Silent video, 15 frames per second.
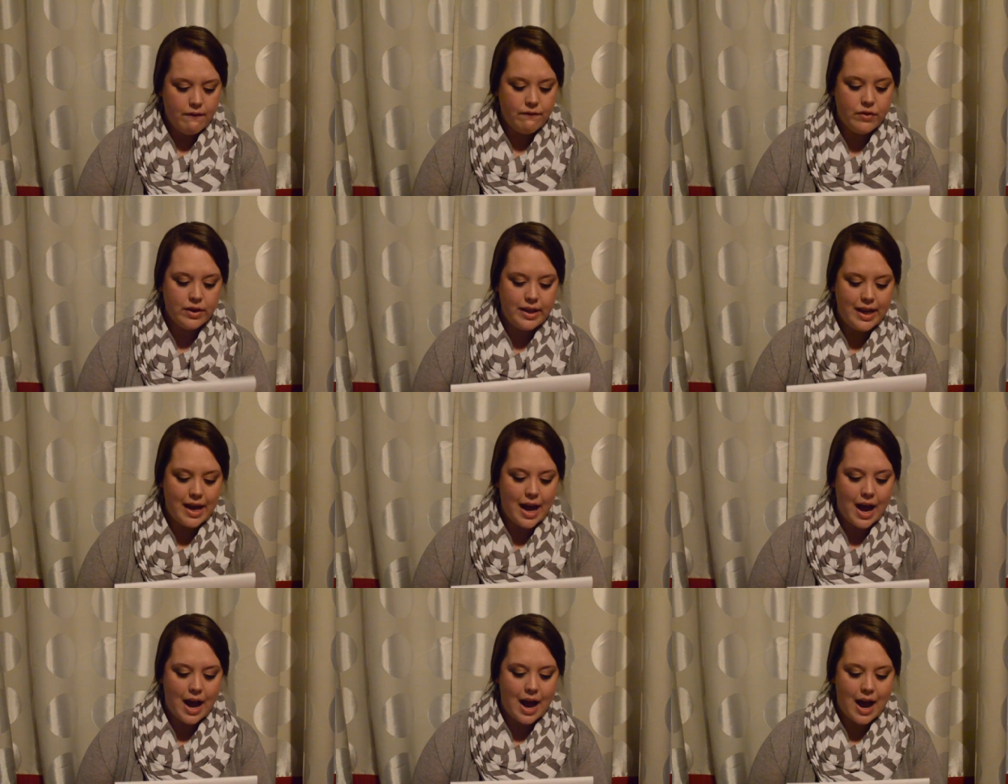For the
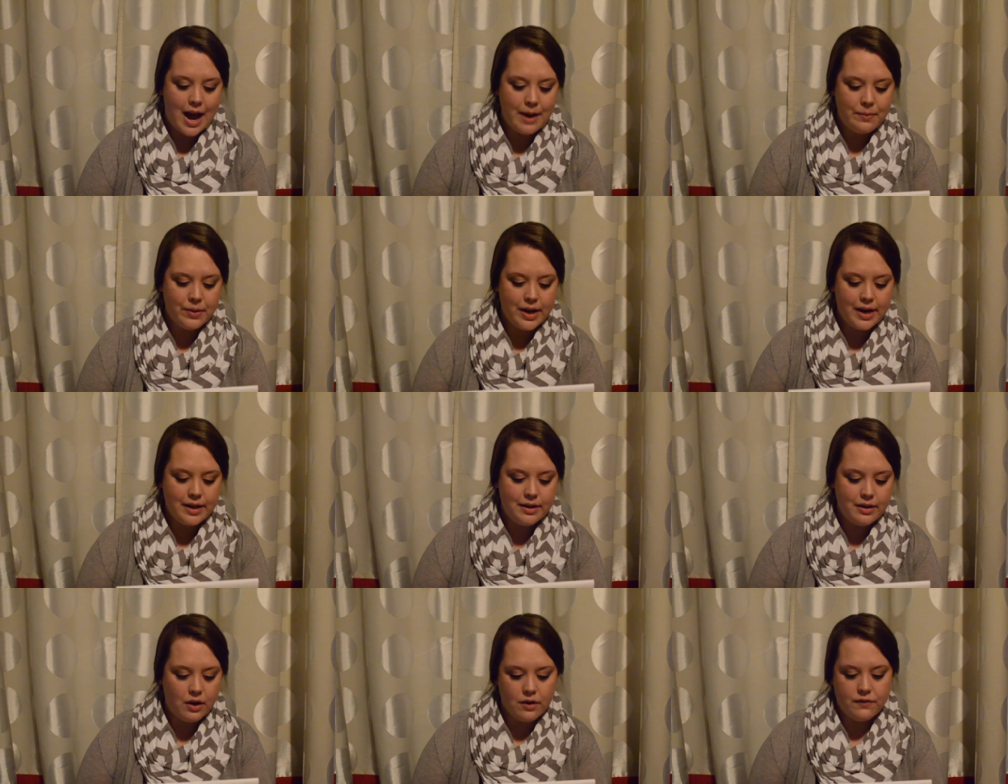
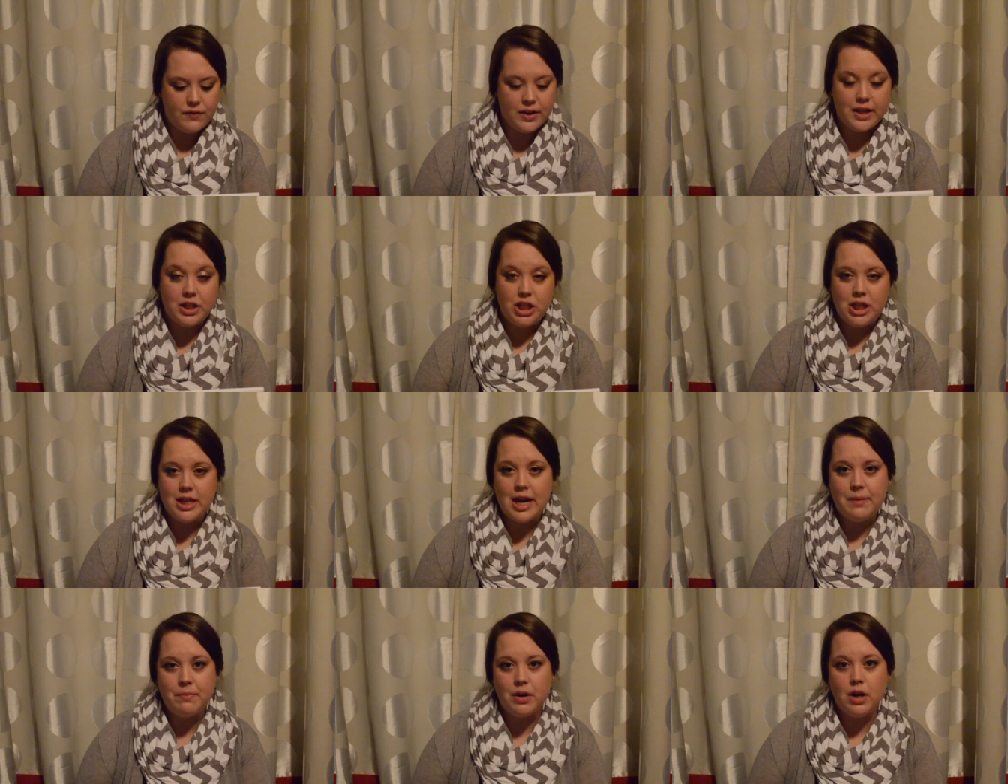hybrid or for the G
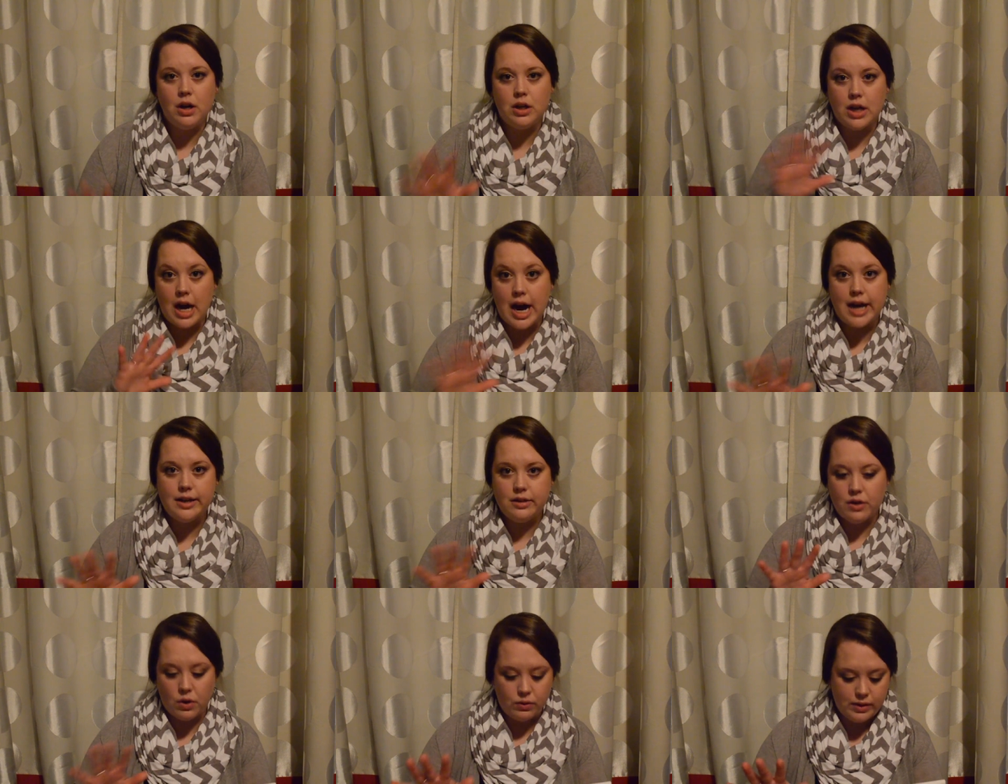diaper
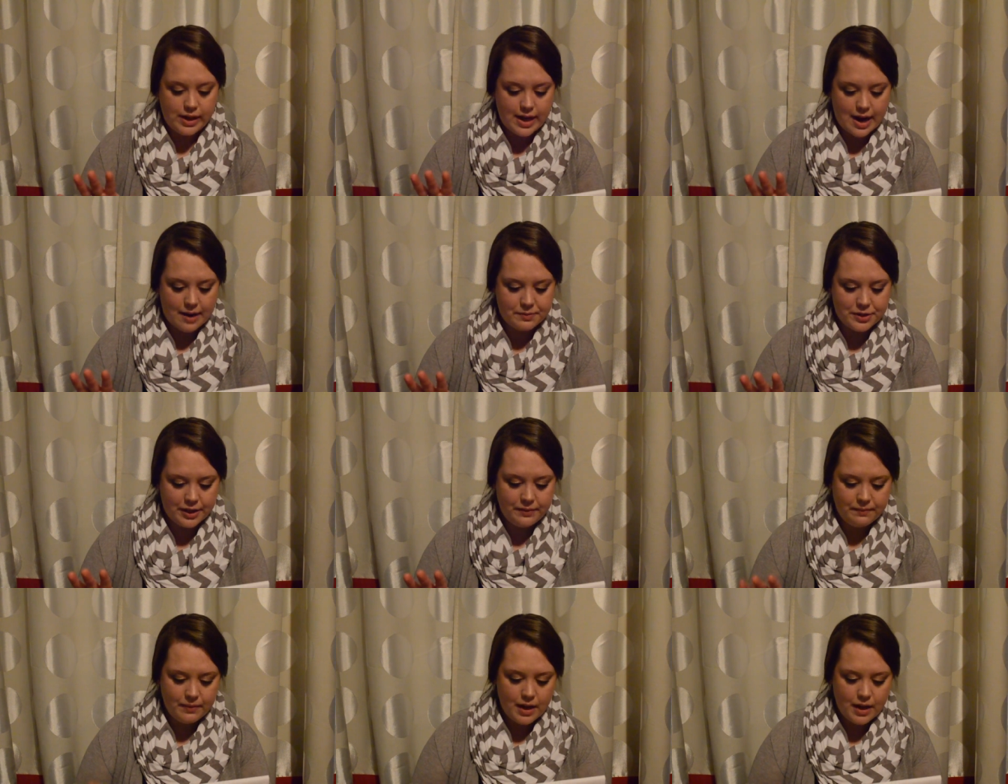cotton only option,